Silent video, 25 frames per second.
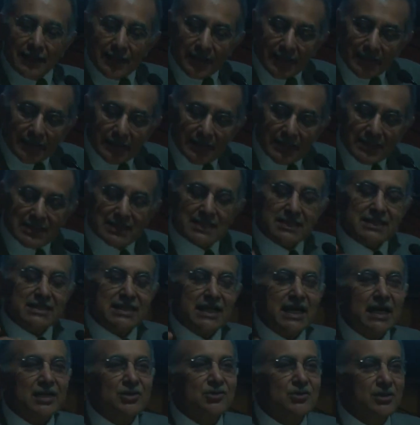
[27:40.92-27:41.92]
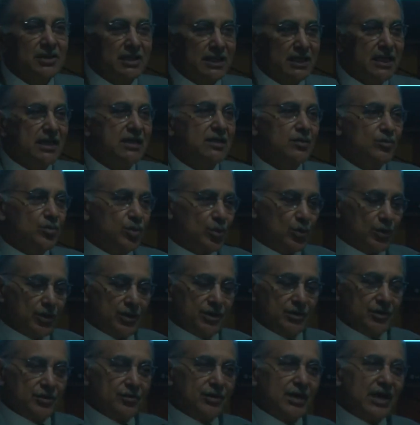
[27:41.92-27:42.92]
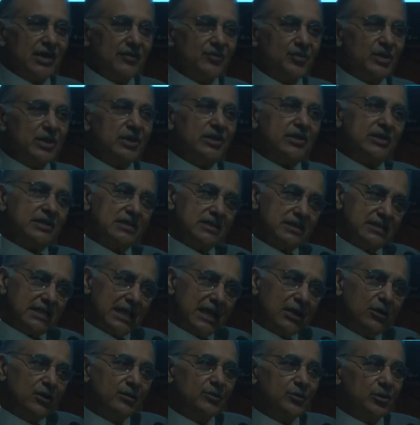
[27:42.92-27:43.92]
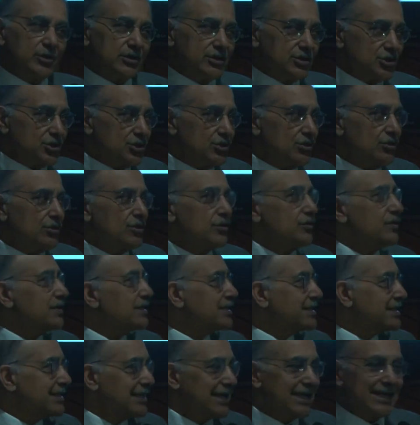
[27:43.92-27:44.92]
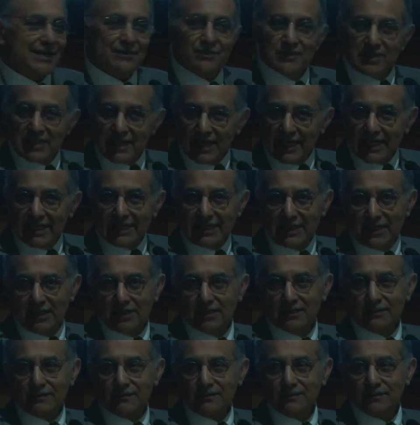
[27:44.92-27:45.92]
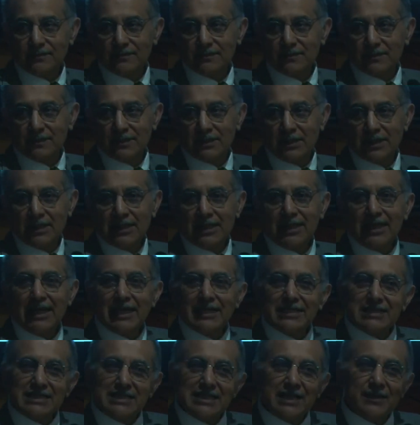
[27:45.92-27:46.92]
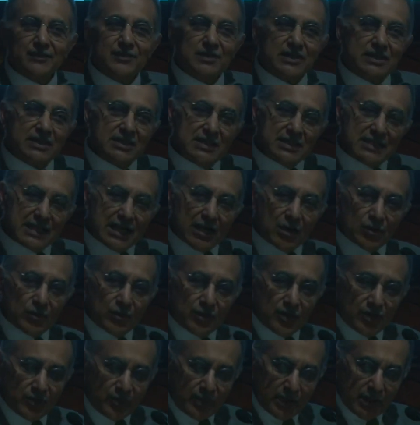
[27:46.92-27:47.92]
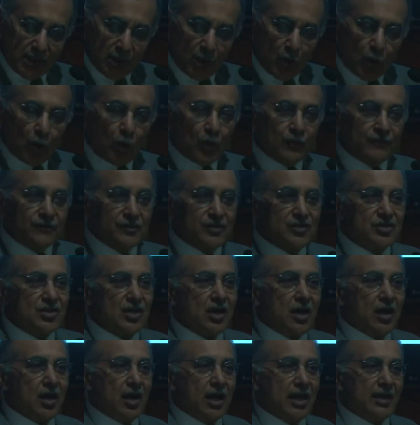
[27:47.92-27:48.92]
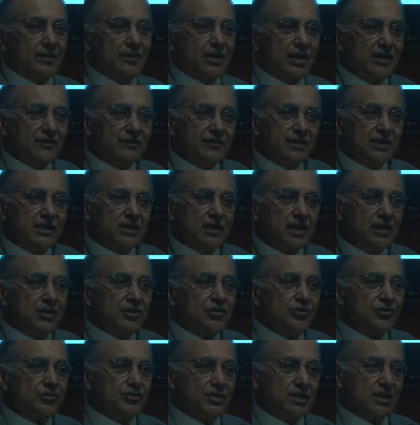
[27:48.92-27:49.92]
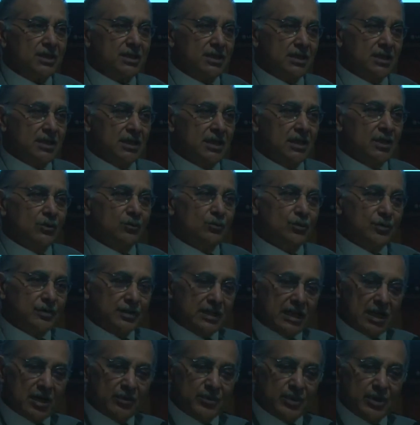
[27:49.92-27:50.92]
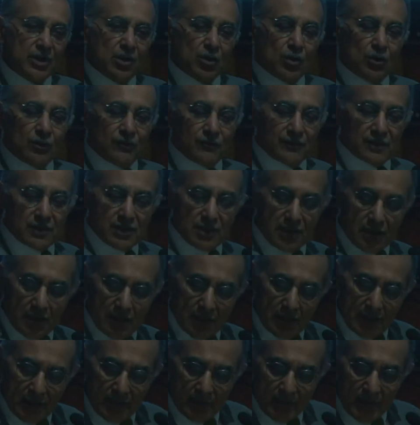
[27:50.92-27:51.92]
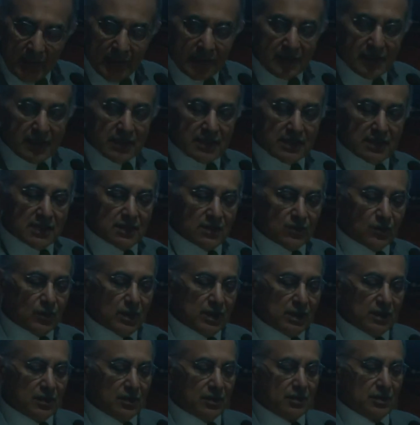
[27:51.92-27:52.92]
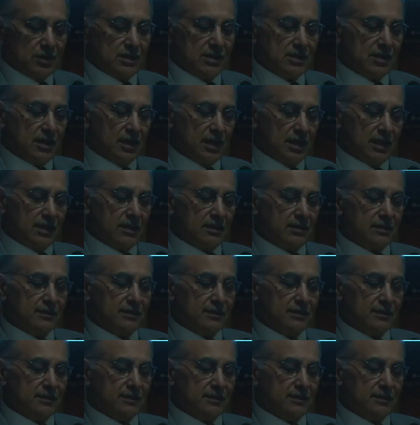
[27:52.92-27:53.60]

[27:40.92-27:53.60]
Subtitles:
This is actually an important graph because now I'm going to show you the same data, except it's now going to be over time. Every country will now be over time, and this is what it looks like.